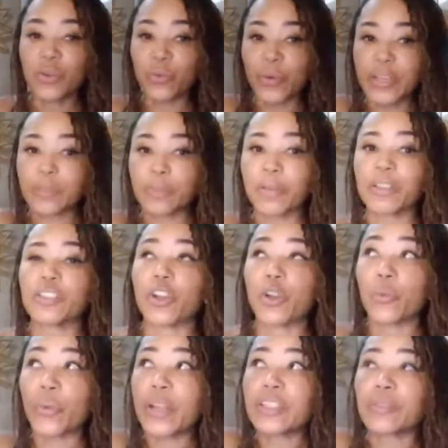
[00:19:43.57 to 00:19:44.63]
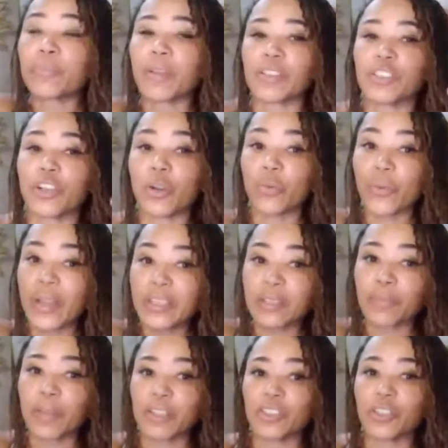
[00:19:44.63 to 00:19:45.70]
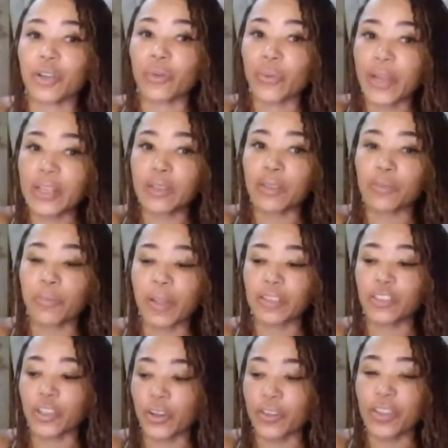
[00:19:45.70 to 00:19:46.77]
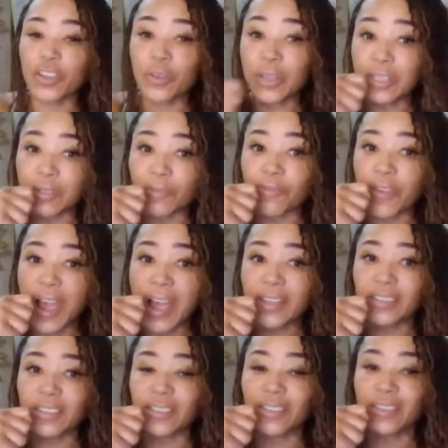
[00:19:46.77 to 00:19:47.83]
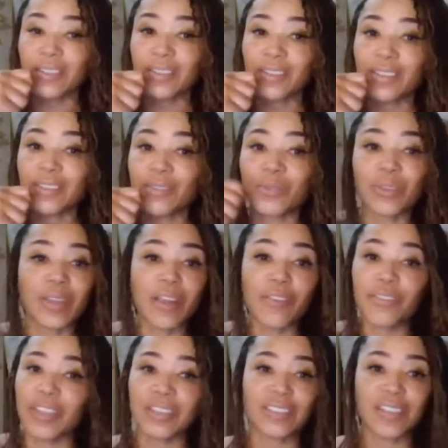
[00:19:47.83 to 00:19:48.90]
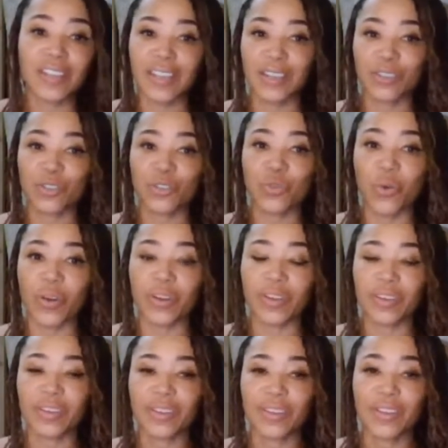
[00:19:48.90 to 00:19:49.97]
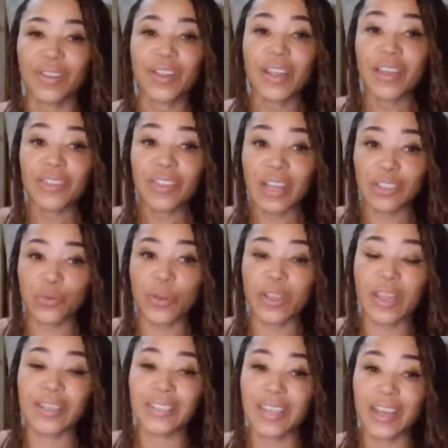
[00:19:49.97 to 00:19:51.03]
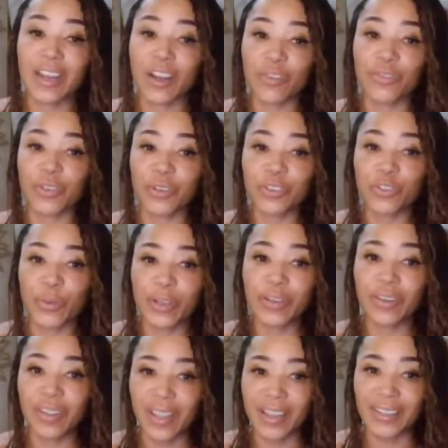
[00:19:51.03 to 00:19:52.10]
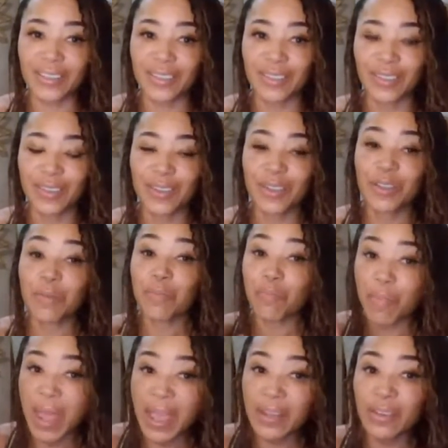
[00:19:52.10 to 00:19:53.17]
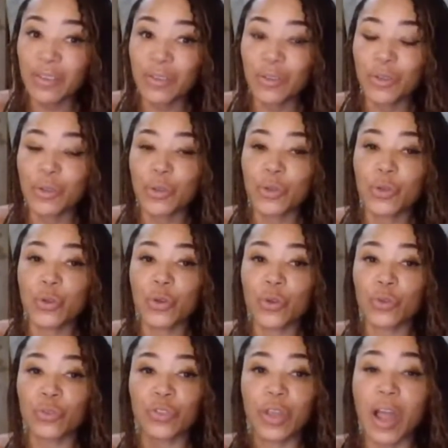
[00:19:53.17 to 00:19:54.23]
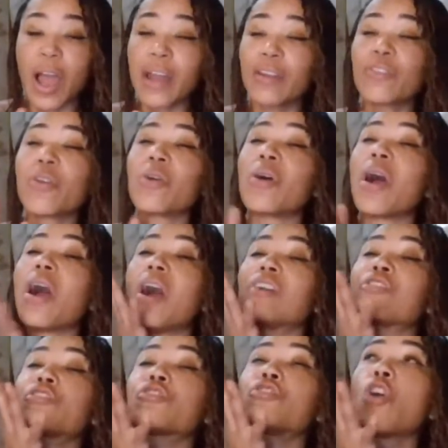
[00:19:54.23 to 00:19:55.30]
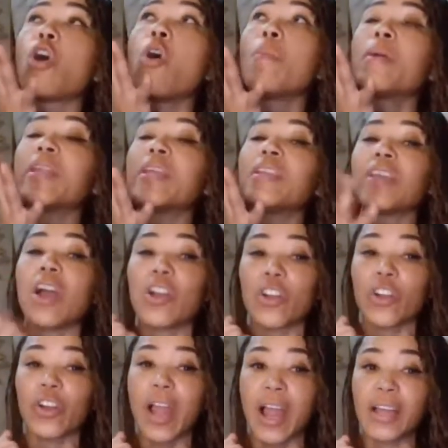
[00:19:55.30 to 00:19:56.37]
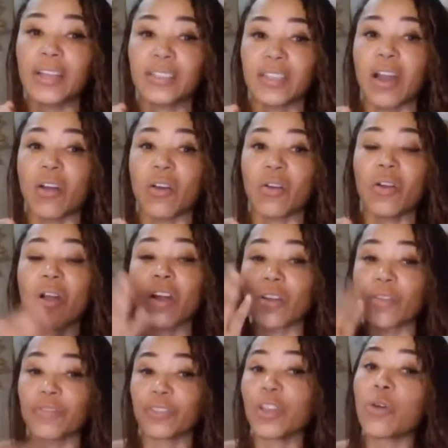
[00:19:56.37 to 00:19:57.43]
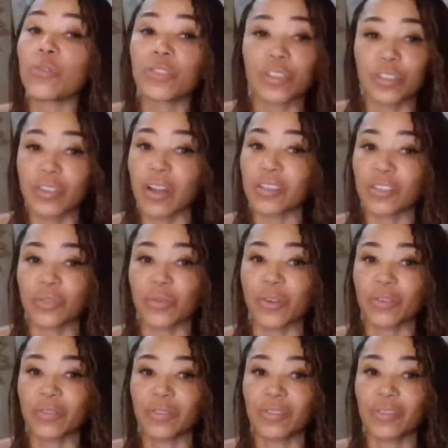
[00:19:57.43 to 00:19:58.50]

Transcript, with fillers: Raise the blood sugar, raise the blood sugar, raise the blood sugar, raise the blood sugar. And then you eat some fat. Well, everything's going to get stored. That's why you got to take care of your adrenal glands. Men who's, I don't know, so many younger guys now are low testosterone.